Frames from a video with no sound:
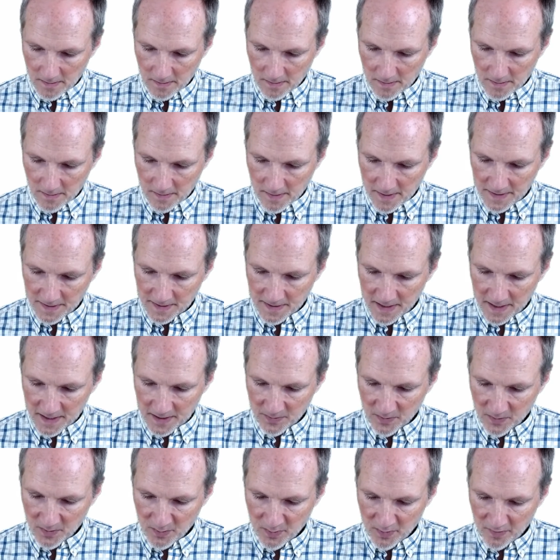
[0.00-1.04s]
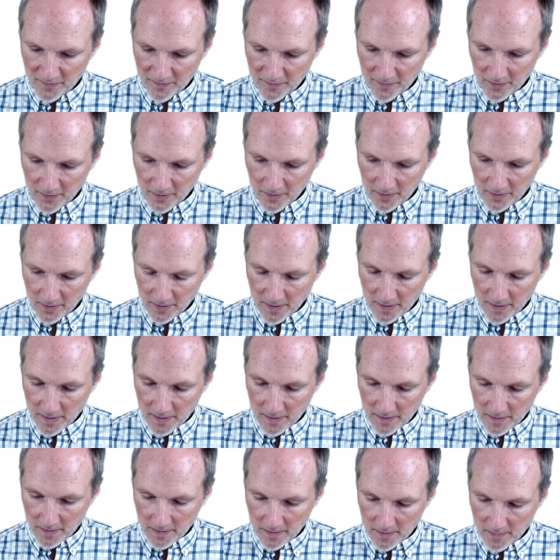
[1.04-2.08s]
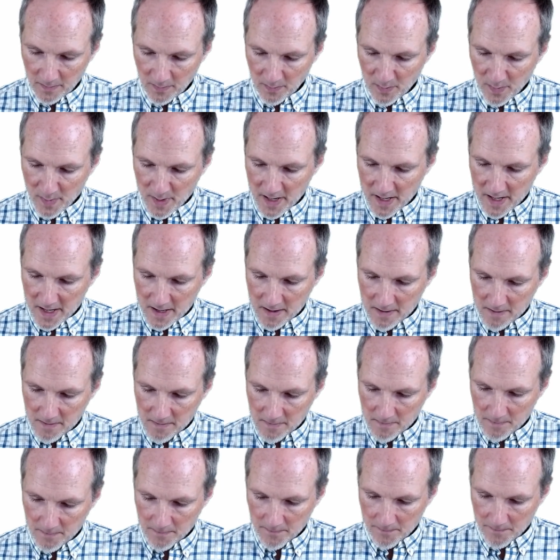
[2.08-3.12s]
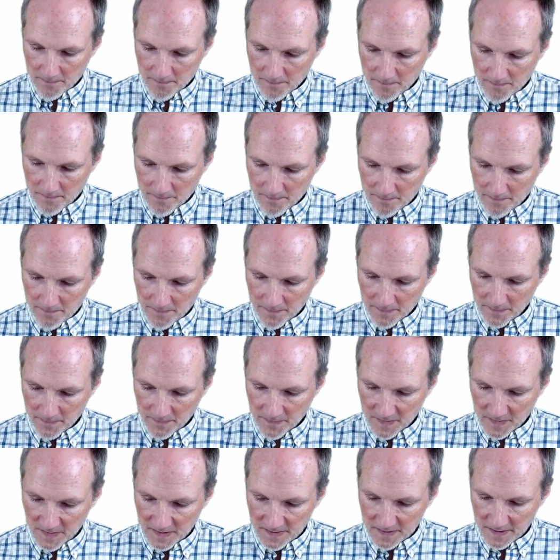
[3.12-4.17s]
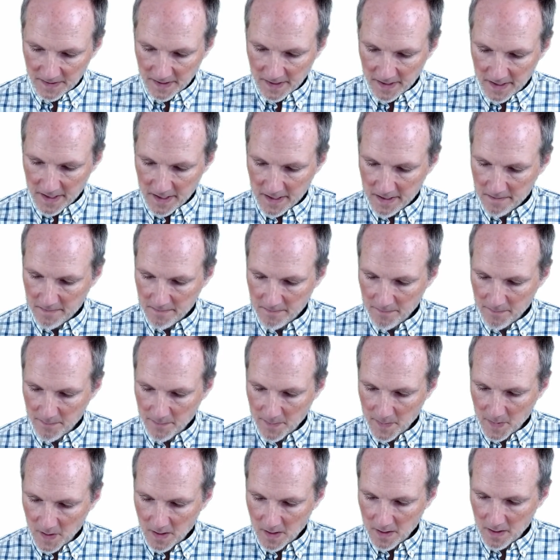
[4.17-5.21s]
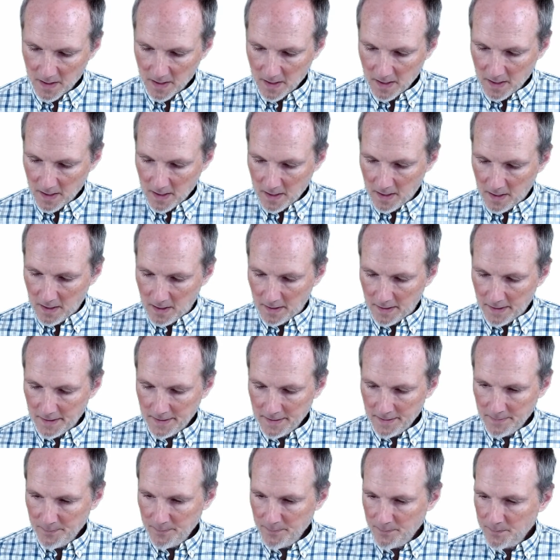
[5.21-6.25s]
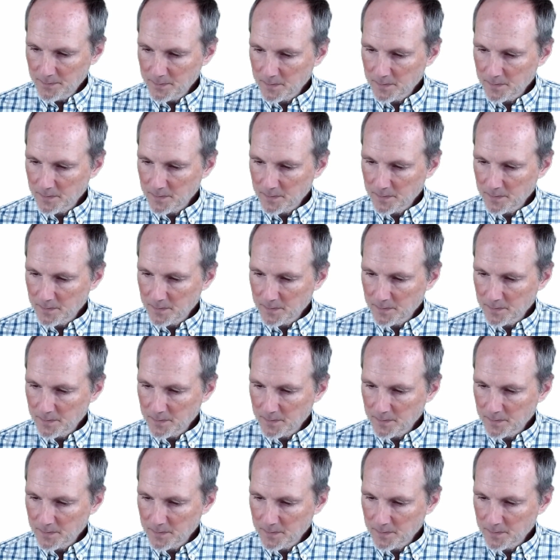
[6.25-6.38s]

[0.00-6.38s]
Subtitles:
these guys would prefer B to E. But